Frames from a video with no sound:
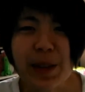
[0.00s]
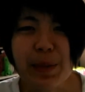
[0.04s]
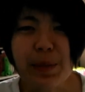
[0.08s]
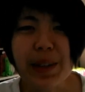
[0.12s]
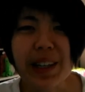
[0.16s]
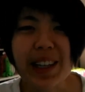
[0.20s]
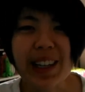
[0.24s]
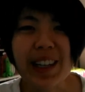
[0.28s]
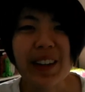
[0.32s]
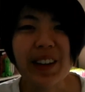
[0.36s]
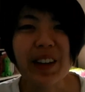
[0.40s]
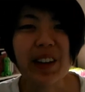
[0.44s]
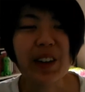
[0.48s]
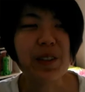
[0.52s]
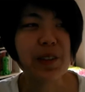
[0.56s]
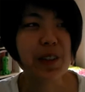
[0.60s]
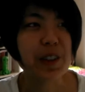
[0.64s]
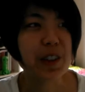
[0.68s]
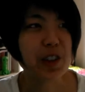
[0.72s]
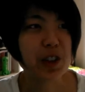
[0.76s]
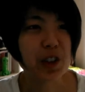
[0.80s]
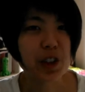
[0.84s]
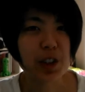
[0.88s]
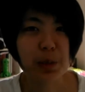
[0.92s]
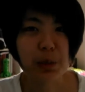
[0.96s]
you know, if you're
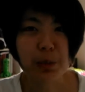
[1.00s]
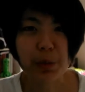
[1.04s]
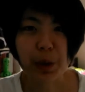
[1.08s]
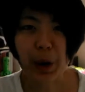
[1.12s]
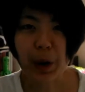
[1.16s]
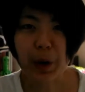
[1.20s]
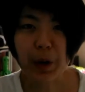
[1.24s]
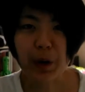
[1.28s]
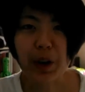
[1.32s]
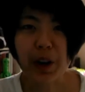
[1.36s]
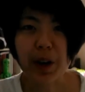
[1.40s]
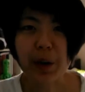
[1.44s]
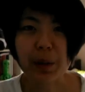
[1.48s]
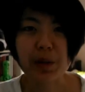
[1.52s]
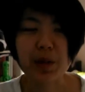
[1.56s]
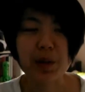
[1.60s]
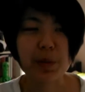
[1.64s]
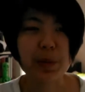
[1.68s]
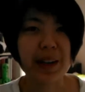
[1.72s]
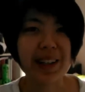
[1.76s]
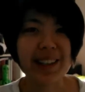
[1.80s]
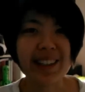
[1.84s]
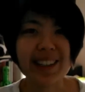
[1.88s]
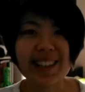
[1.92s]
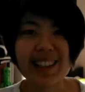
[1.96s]
just programmed by
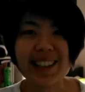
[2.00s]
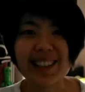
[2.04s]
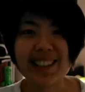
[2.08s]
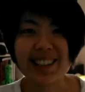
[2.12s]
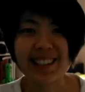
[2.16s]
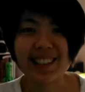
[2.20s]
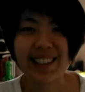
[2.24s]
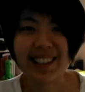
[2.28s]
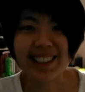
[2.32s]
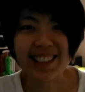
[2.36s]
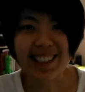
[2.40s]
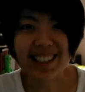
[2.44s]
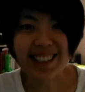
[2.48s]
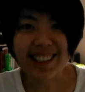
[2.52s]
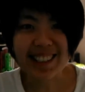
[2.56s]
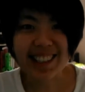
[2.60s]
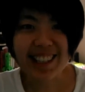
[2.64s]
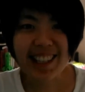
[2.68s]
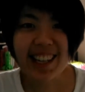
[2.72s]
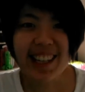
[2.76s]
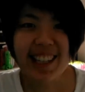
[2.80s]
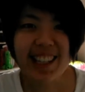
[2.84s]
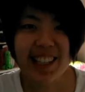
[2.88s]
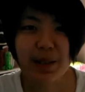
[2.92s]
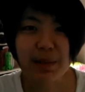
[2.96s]
these
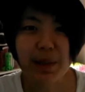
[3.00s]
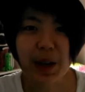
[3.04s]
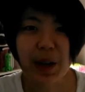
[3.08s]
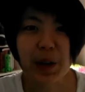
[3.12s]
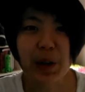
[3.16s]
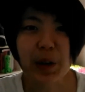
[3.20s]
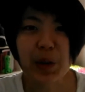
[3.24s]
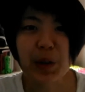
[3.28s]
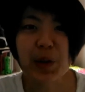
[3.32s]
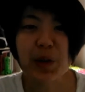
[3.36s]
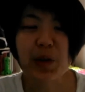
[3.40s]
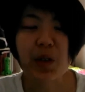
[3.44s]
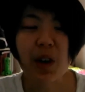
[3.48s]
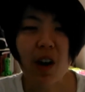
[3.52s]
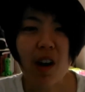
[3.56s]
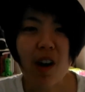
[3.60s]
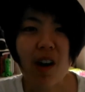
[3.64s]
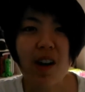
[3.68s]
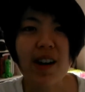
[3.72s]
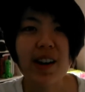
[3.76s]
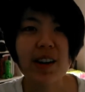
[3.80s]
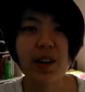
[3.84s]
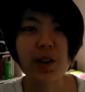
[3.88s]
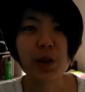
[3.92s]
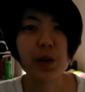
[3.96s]
ideas about who you are
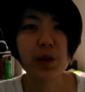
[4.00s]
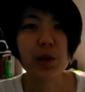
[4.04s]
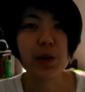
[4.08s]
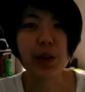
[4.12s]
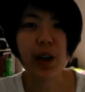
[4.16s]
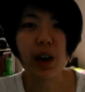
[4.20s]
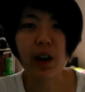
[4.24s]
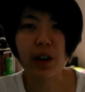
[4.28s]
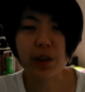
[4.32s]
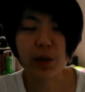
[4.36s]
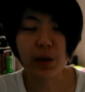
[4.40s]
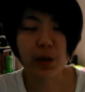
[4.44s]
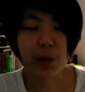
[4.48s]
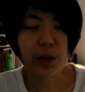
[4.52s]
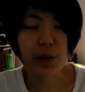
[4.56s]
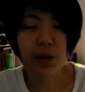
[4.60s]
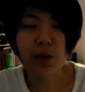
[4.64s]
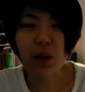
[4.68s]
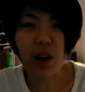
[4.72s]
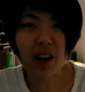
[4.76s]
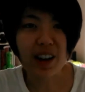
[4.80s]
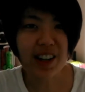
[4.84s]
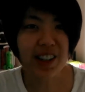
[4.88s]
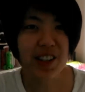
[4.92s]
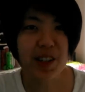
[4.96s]
or who you
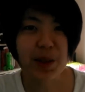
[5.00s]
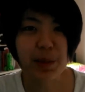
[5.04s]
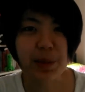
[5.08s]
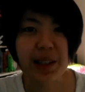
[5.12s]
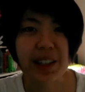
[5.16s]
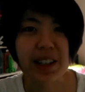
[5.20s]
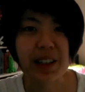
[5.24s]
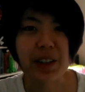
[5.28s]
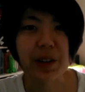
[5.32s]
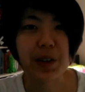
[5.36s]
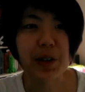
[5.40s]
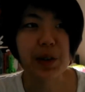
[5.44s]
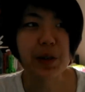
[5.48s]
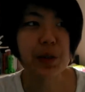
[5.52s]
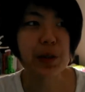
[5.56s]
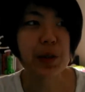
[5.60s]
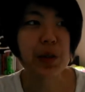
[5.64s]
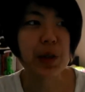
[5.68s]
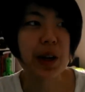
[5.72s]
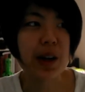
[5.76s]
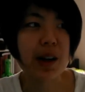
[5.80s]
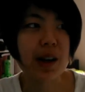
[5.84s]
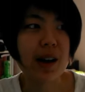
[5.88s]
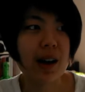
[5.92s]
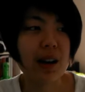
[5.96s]
ought to be or who
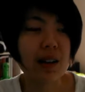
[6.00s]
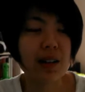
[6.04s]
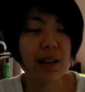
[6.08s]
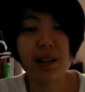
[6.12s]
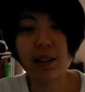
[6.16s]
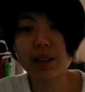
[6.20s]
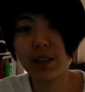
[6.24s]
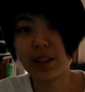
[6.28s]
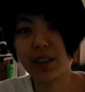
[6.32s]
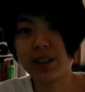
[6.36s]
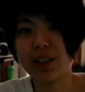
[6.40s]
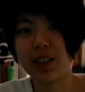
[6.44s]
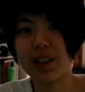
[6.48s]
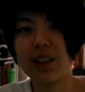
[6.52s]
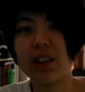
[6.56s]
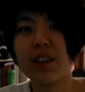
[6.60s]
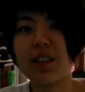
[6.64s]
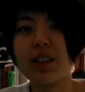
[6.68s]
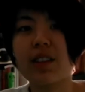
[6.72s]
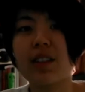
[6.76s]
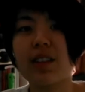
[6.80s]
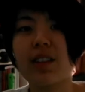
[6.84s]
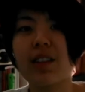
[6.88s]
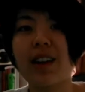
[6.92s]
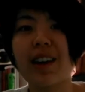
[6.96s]
others
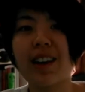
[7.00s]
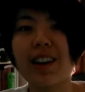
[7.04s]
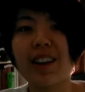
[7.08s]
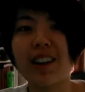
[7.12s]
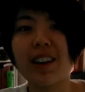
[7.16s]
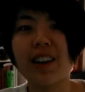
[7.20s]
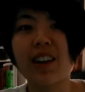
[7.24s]
think